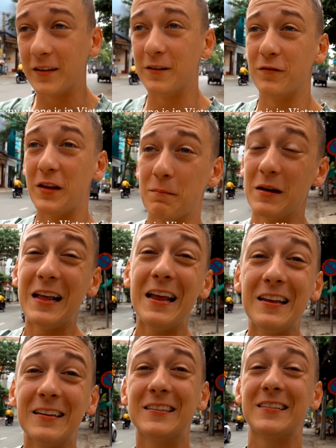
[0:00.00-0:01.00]
is in
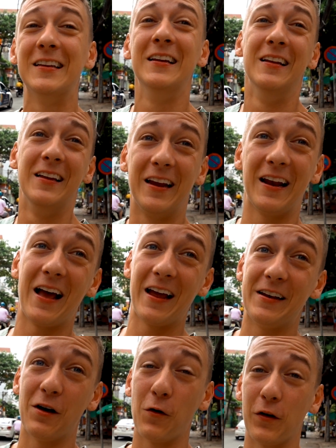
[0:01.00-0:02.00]
Vietnamese, and I
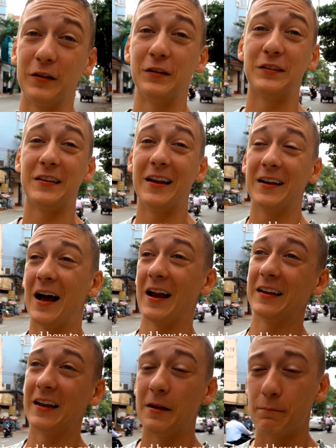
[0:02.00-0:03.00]
don't understand how
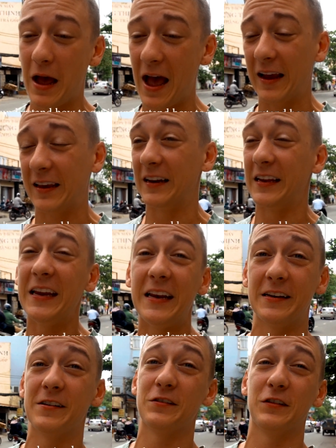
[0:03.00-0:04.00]
to get it back, and he
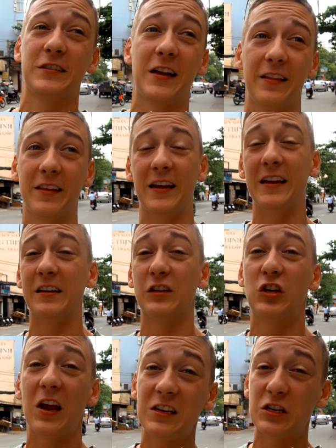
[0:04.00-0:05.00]
didn't understand that he had to
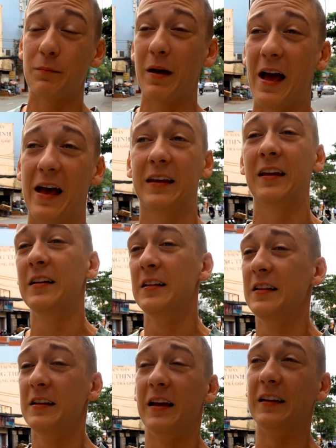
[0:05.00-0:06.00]
change it back,
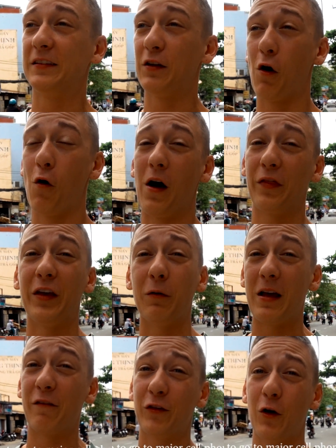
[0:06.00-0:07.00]
and so I think
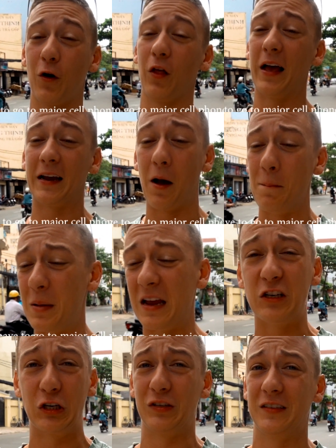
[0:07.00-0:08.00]
we have to go to like a
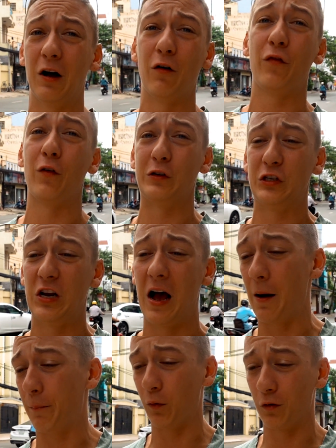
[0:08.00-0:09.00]
major cell phone
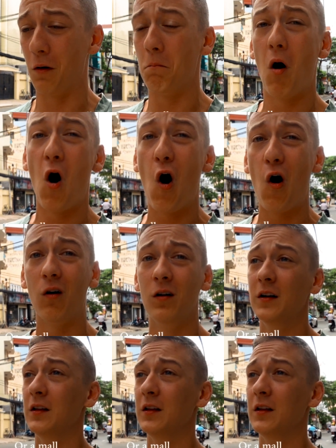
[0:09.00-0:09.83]
shop or a mall.